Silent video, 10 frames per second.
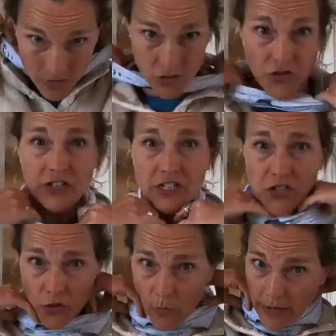the
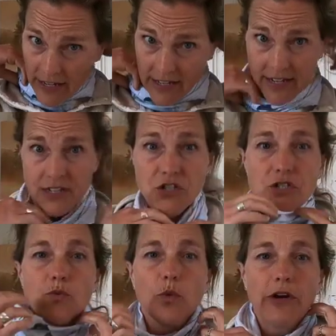traditional way is
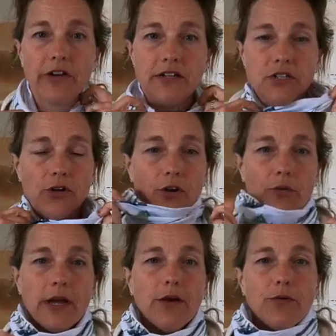just wear it
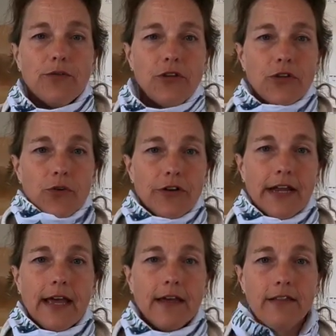around your
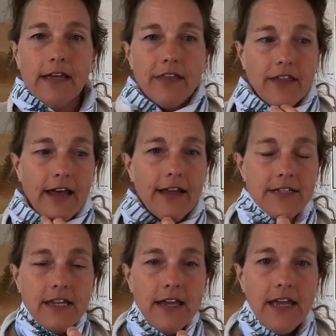neck like
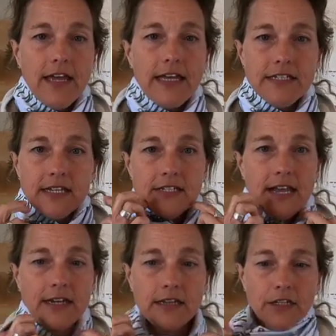that. It does
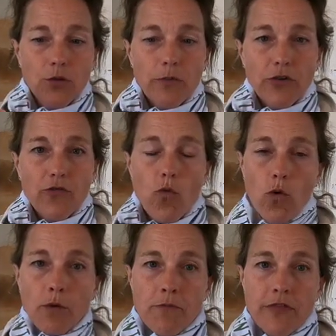add a little bit of
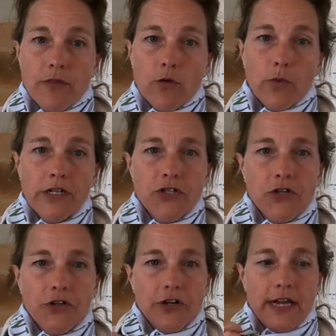warmth in the
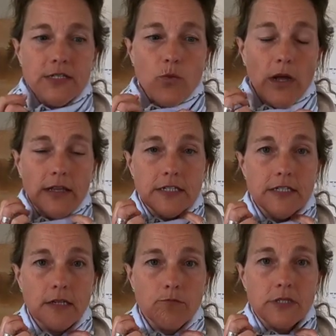winter, as well as
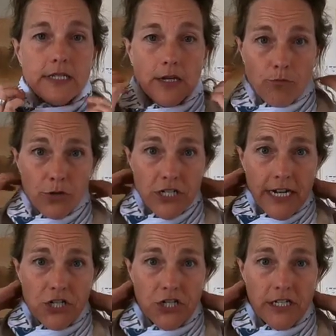some sun
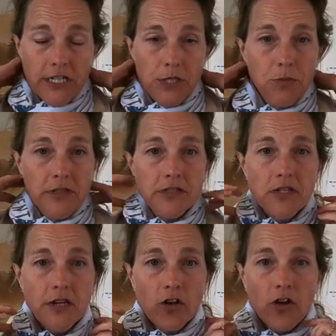protection, keeping the
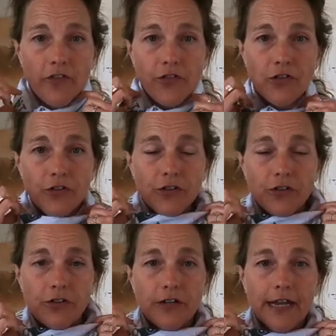sun off
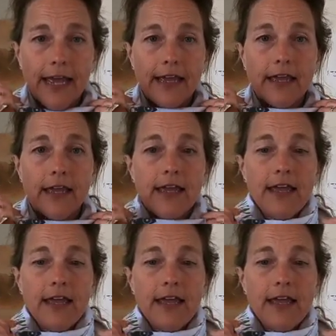your neck,